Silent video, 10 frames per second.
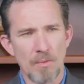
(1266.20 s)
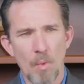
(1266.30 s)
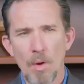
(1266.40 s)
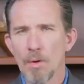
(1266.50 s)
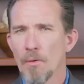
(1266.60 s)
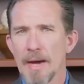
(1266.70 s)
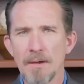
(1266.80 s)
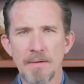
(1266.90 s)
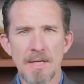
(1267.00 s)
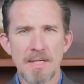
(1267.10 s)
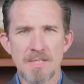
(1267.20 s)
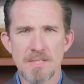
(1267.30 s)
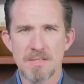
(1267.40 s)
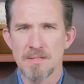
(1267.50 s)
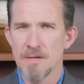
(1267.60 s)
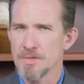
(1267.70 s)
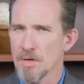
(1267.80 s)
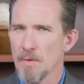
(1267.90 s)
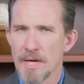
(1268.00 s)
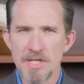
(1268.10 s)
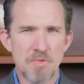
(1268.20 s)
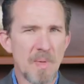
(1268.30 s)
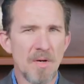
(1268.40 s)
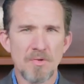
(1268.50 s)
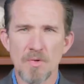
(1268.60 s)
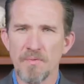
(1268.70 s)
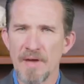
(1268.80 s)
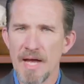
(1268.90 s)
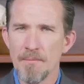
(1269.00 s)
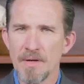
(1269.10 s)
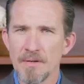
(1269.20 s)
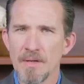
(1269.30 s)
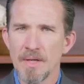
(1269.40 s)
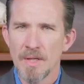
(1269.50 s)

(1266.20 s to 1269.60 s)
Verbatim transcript: world around us, there's a great spiritual famine,